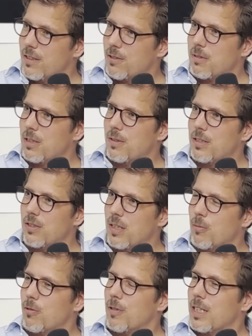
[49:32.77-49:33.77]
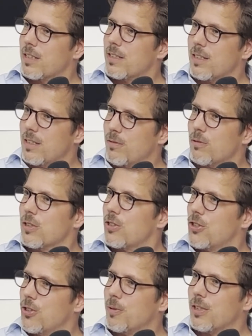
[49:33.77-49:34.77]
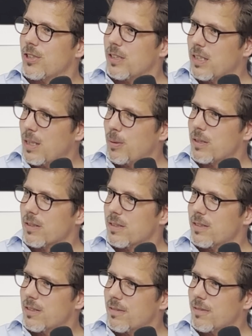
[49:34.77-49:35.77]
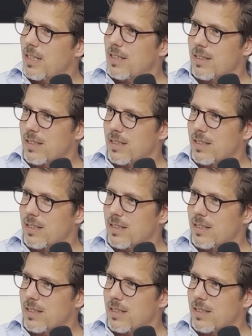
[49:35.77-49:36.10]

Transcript: Israel is a democratic state for its Jewish inhabitants, right?